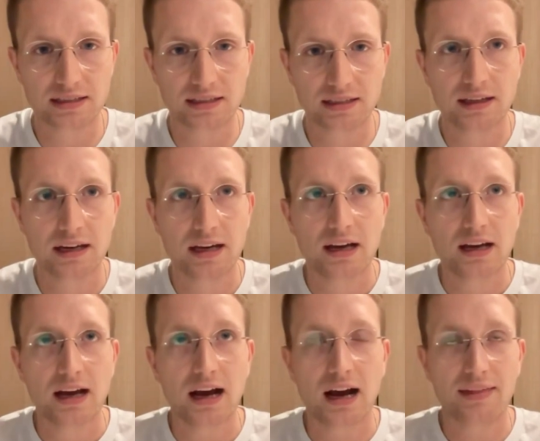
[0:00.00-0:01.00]
And
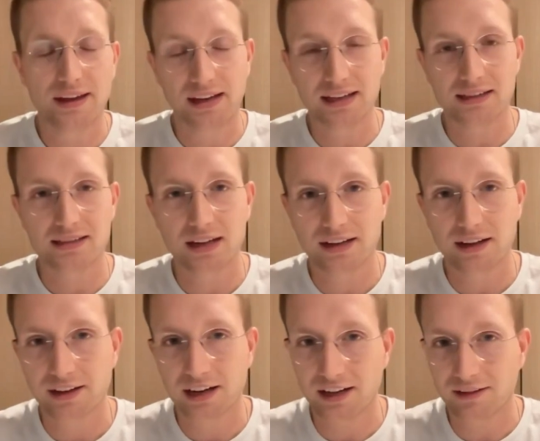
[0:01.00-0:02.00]
I think it's
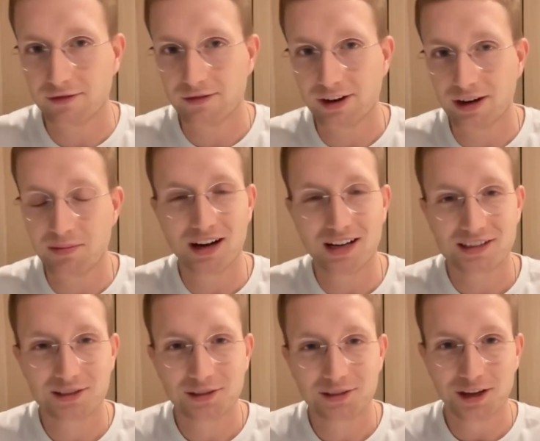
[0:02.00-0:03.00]
another kind of very
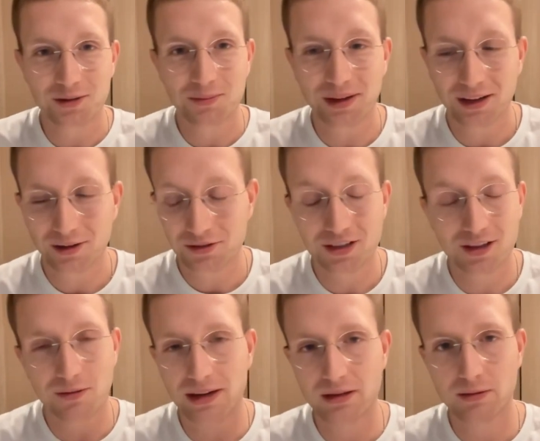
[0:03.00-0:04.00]
practical note, but also
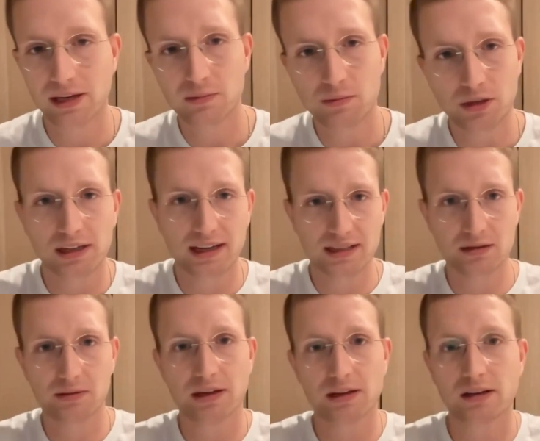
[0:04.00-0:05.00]
the way that we're
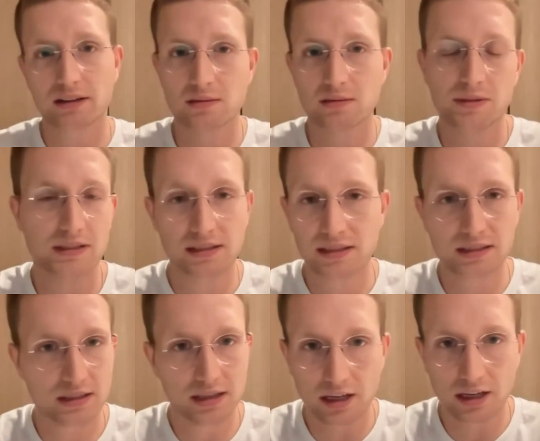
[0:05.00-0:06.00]
communicating with our customers. This
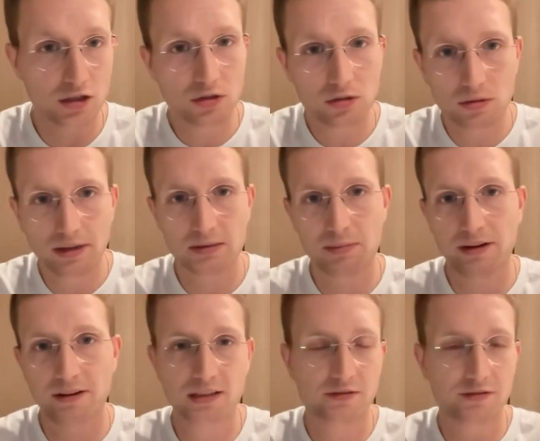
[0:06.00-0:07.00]
is a new
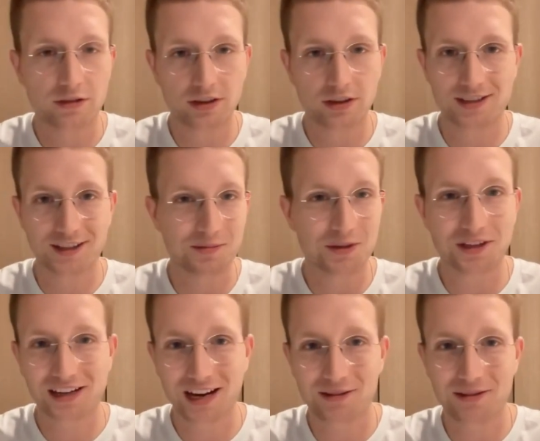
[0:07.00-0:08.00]
experience for us to
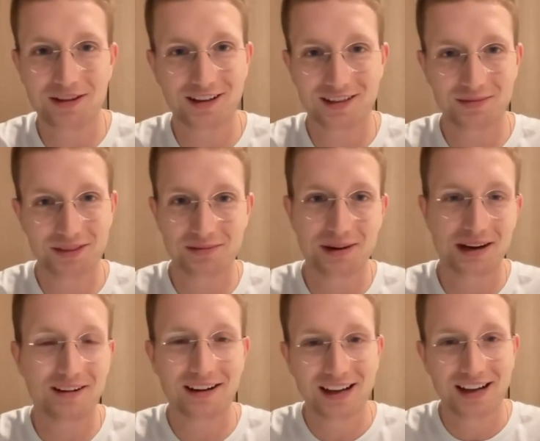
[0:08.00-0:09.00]
communicate with customers about